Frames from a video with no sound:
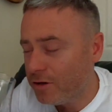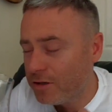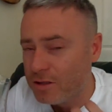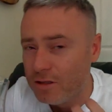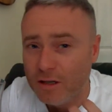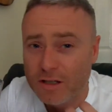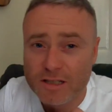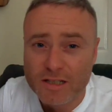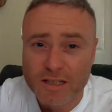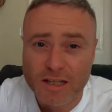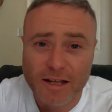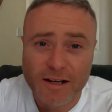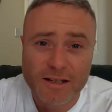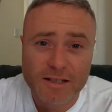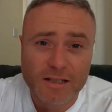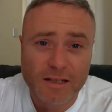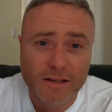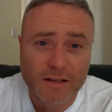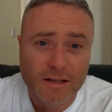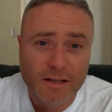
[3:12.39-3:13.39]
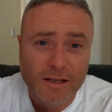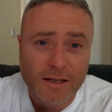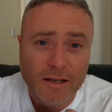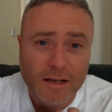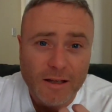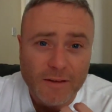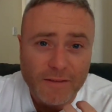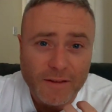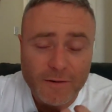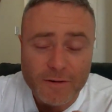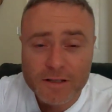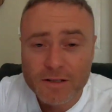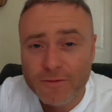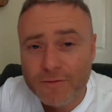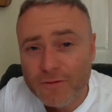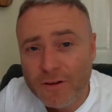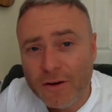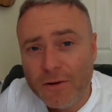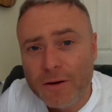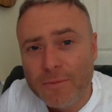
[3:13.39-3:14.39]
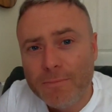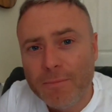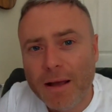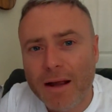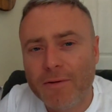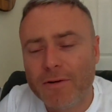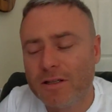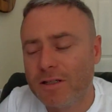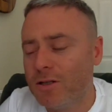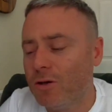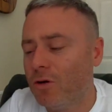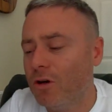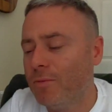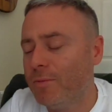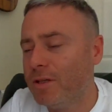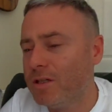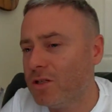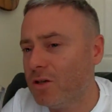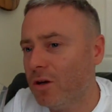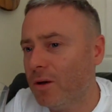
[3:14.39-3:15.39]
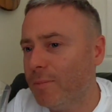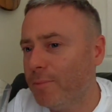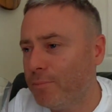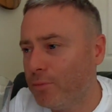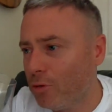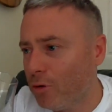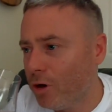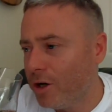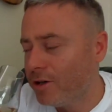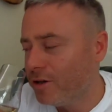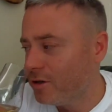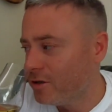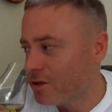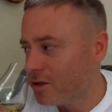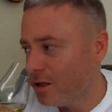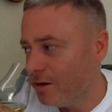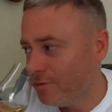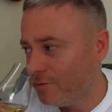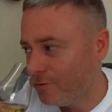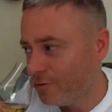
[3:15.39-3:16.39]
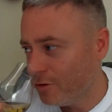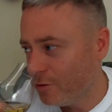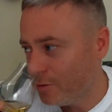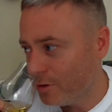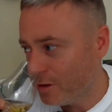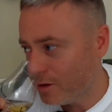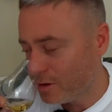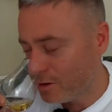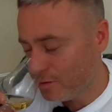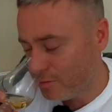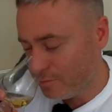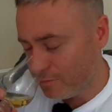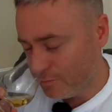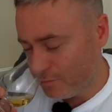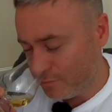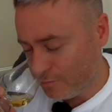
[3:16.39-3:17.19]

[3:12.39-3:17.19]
And as like I say, there is a very maritimey type brininess come through with this.